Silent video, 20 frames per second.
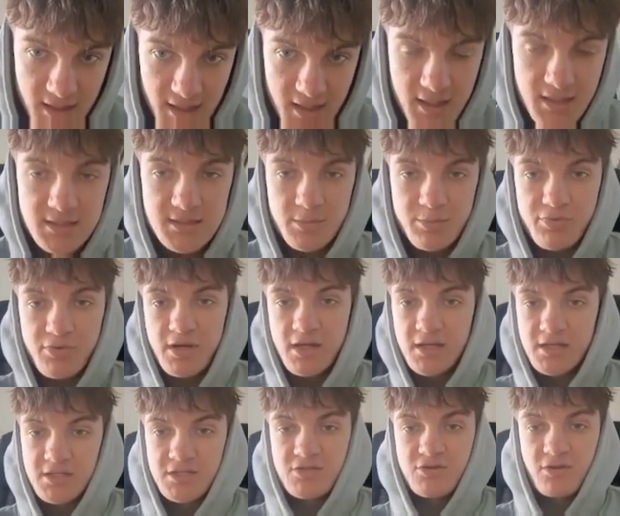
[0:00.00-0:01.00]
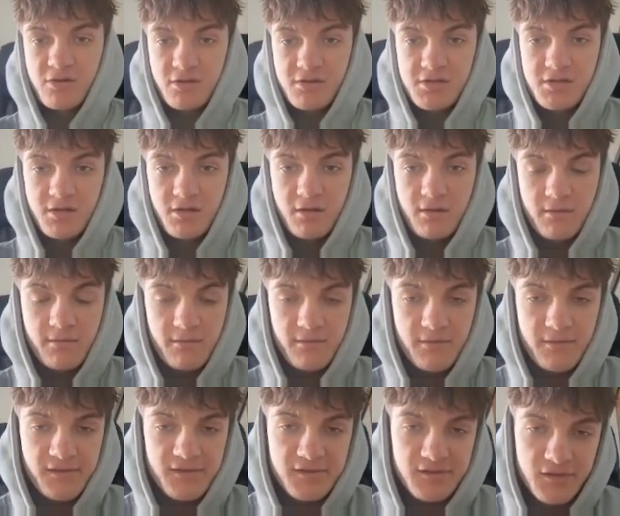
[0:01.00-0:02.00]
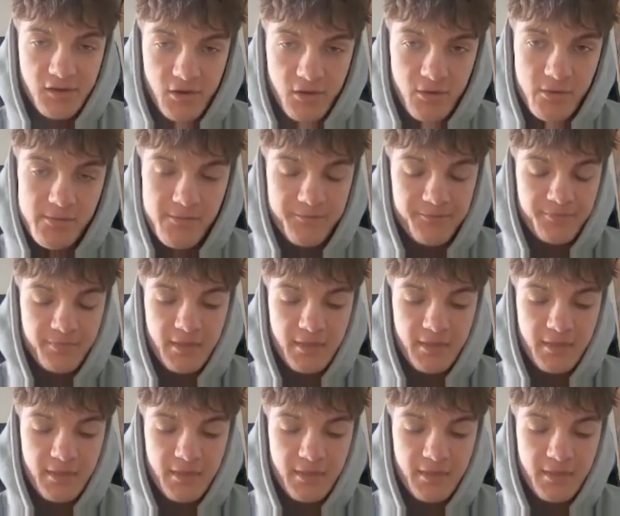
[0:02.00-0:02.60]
is a break of structure. So